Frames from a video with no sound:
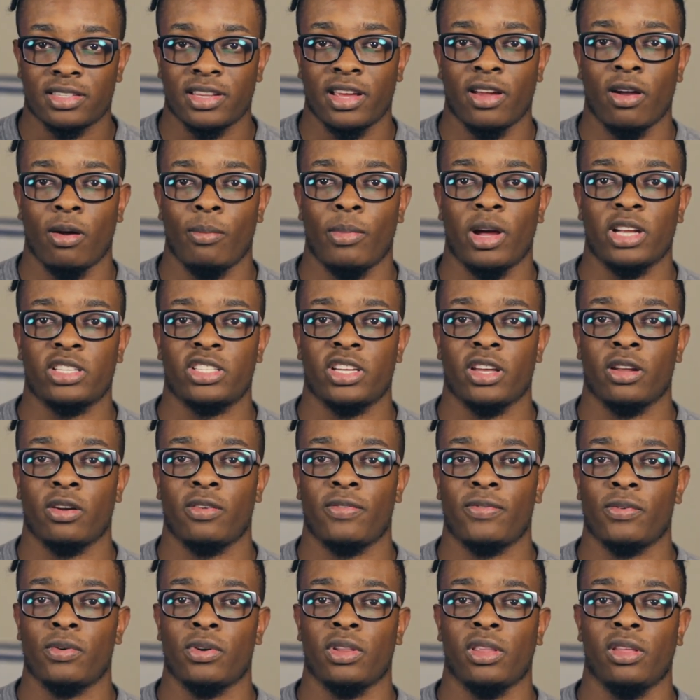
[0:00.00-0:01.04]
stay on my
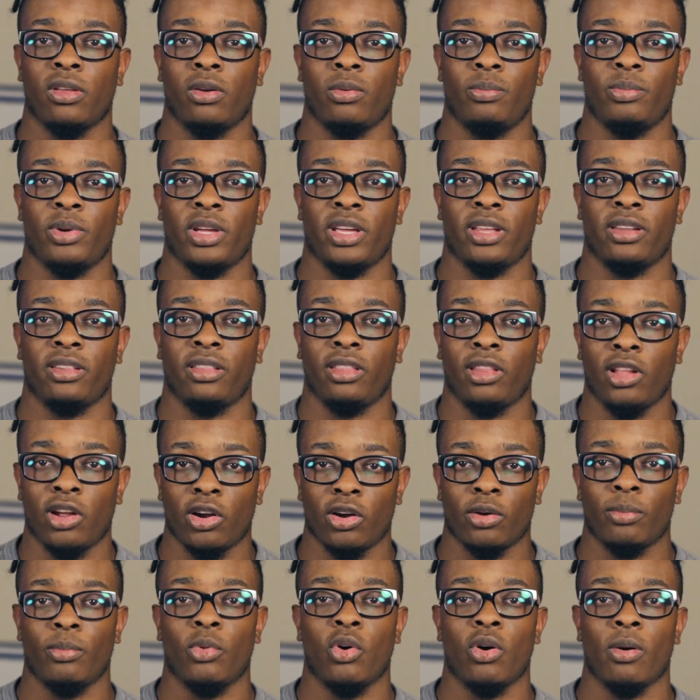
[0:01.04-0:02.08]
channel for a little bit,
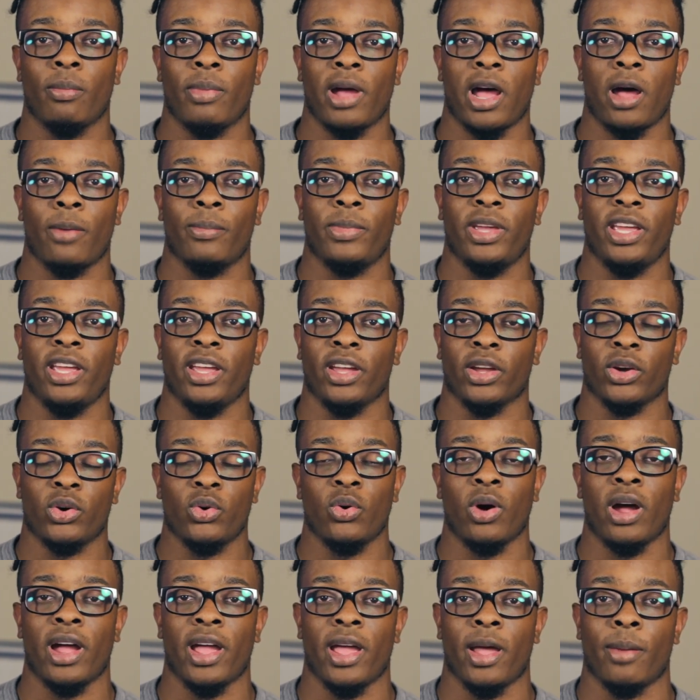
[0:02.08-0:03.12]
learn more about me and
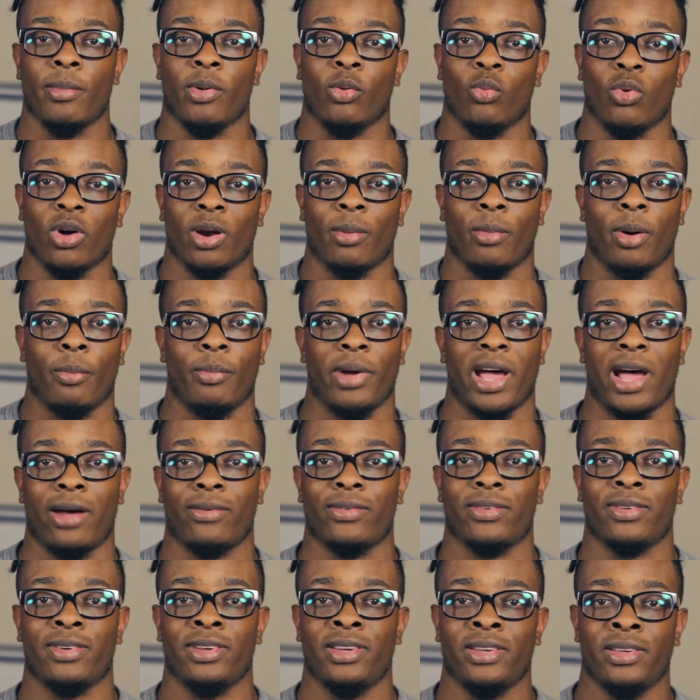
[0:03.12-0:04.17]
who I am and what I'm
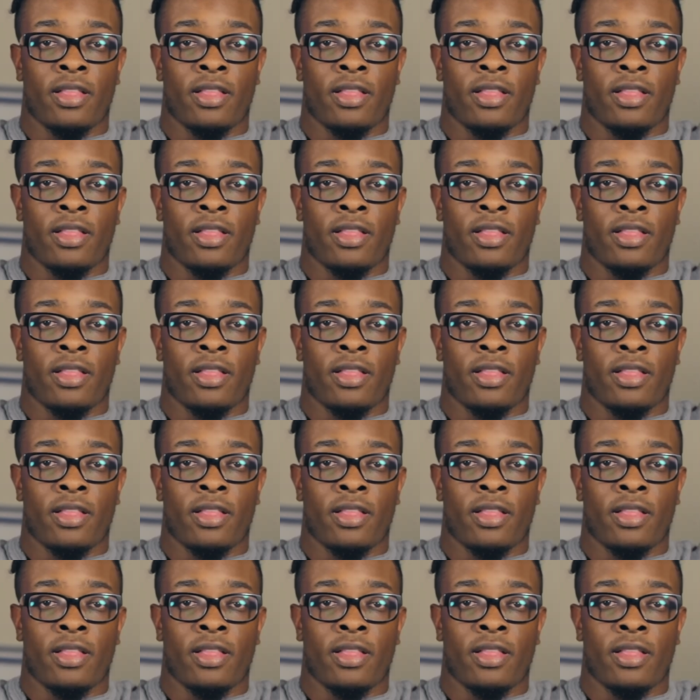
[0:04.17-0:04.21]
about.